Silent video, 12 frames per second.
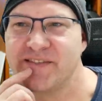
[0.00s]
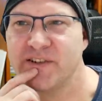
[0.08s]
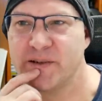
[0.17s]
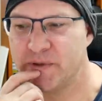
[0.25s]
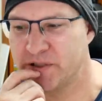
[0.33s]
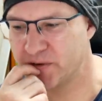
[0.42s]
a
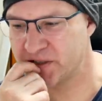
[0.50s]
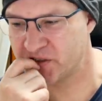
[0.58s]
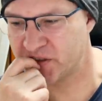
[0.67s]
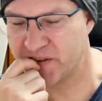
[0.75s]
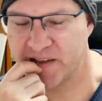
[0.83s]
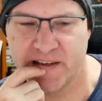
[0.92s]
very big
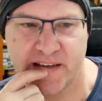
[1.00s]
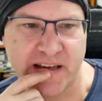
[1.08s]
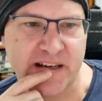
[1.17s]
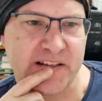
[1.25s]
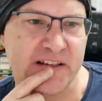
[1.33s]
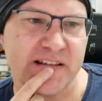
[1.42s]
question,
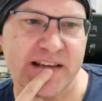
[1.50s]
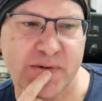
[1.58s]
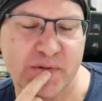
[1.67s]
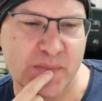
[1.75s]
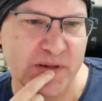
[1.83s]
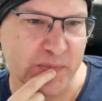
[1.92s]
and I think that
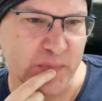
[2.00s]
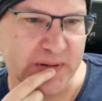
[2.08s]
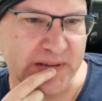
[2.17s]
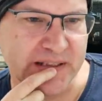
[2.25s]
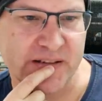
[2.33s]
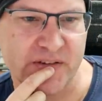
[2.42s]
would be a
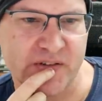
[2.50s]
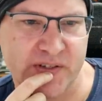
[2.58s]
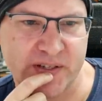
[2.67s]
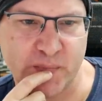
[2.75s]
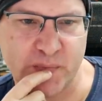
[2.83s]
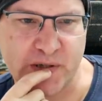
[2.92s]
really
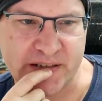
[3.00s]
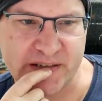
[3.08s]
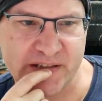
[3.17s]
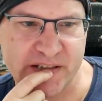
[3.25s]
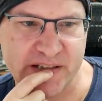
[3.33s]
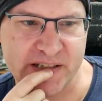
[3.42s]
interesting one
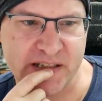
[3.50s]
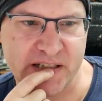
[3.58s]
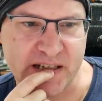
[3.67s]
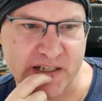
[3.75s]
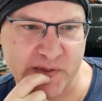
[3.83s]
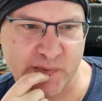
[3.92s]
to
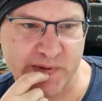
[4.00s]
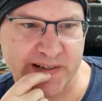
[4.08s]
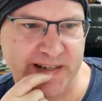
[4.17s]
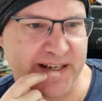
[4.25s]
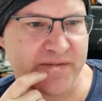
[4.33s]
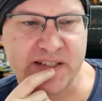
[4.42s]
discuss when
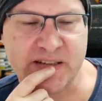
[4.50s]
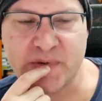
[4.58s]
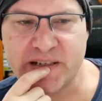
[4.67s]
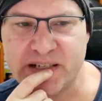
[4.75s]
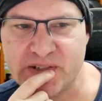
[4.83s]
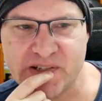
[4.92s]
I have
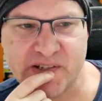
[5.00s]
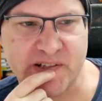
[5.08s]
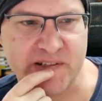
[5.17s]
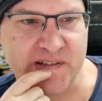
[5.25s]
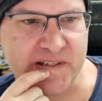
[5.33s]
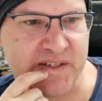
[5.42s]
someone else
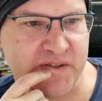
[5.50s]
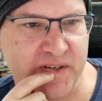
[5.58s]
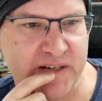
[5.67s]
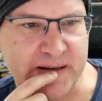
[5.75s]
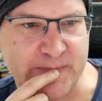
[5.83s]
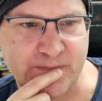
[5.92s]
on the
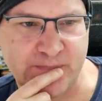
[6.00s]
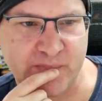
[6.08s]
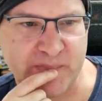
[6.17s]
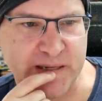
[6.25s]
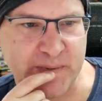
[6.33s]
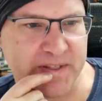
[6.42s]
stream.
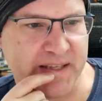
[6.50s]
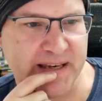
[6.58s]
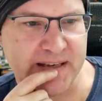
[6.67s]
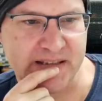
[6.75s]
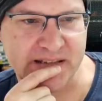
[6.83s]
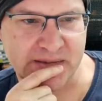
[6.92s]
Maybe
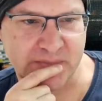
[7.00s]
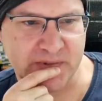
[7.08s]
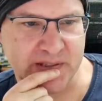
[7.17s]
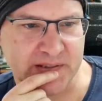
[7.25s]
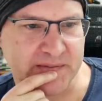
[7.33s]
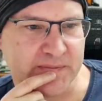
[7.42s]
that is
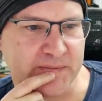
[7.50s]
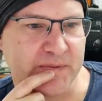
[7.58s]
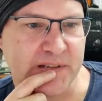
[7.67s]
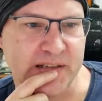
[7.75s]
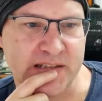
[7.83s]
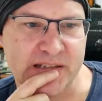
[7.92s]
something
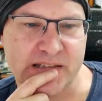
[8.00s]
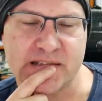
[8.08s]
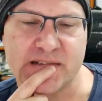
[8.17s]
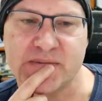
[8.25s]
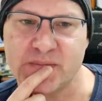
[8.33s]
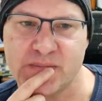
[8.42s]
that
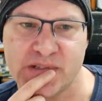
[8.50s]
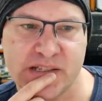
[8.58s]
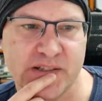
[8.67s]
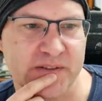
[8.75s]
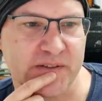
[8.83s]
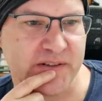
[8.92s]
um,
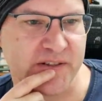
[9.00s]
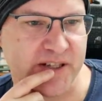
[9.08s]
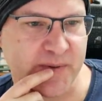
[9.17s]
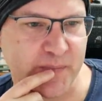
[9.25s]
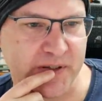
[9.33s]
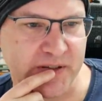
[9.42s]
Seon could
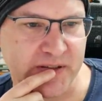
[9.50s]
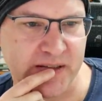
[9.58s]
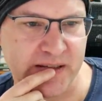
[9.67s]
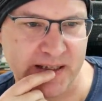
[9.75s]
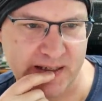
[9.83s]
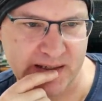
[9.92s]
jump on,
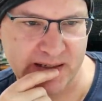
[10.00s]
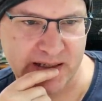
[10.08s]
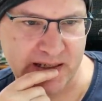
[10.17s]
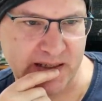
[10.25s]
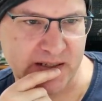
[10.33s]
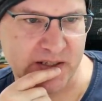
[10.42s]

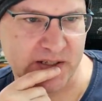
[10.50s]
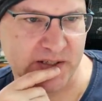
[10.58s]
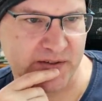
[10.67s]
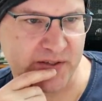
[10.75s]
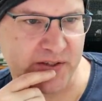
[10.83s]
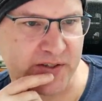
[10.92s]
and
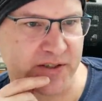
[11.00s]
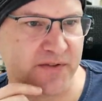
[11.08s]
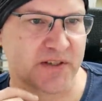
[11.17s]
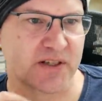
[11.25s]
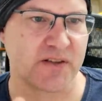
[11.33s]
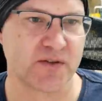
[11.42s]
the two of
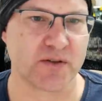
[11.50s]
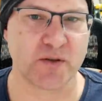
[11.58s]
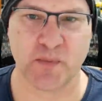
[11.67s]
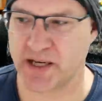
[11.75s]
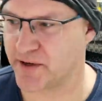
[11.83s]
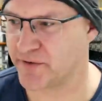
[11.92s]
us can talk
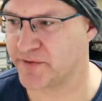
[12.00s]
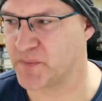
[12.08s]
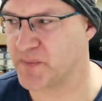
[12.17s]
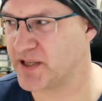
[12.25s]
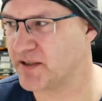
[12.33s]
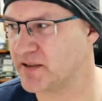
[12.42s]
about it
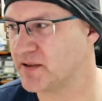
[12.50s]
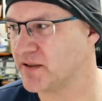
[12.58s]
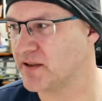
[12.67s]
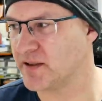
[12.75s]
from our